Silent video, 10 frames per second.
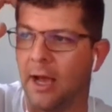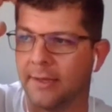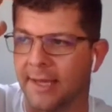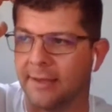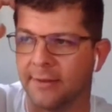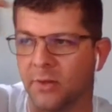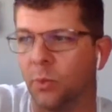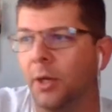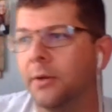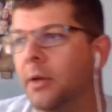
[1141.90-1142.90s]
takes this
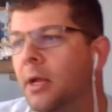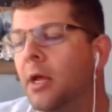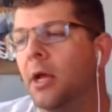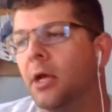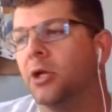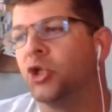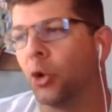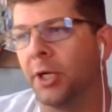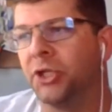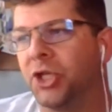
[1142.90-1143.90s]
one.
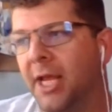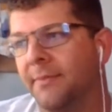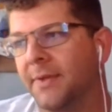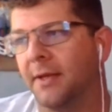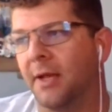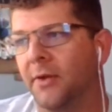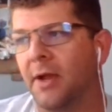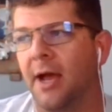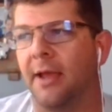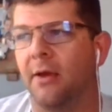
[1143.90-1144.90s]
Jordan James, another
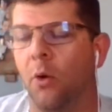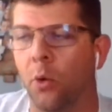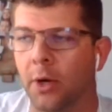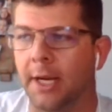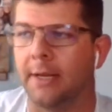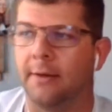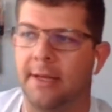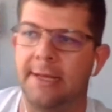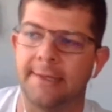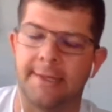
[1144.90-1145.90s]
guy, Oregon.
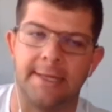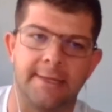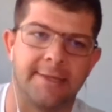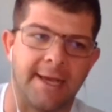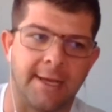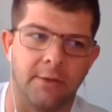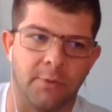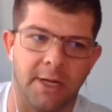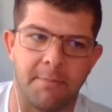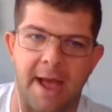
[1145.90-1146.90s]
He is the second
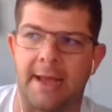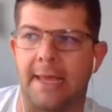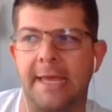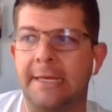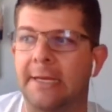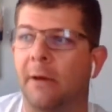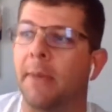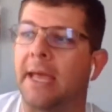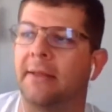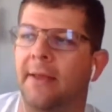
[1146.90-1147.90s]
running back in
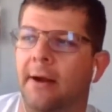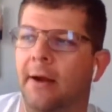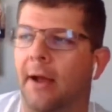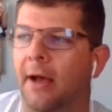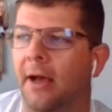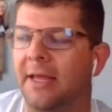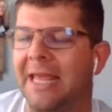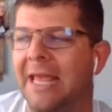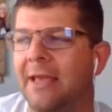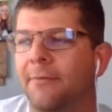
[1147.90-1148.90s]
command there. I
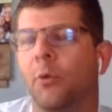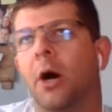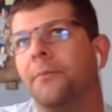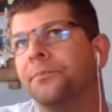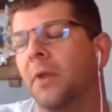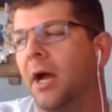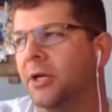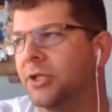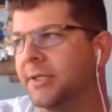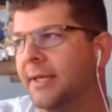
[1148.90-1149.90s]

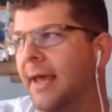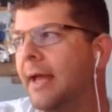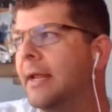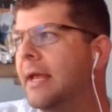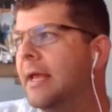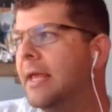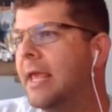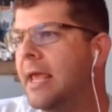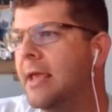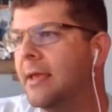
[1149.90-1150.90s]
shouldn't say that.
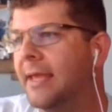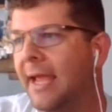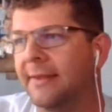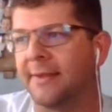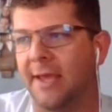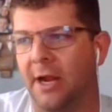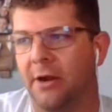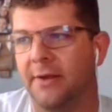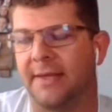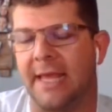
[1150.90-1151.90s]
He gets
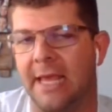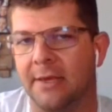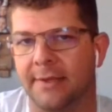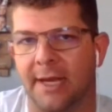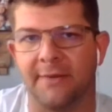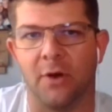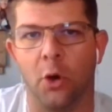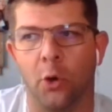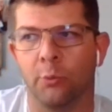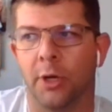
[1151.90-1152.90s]
carries. He is kind of a
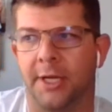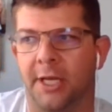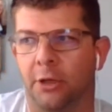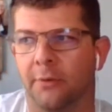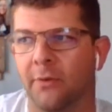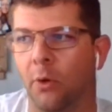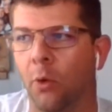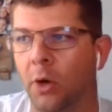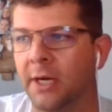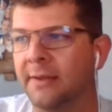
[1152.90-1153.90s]
home run hitter for
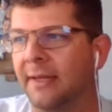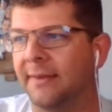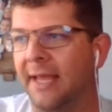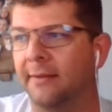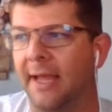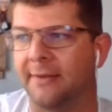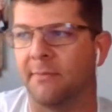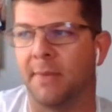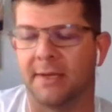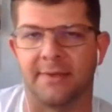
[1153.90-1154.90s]
Oregon that they like to
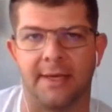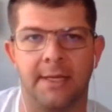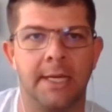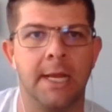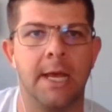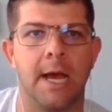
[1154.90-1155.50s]
mix in.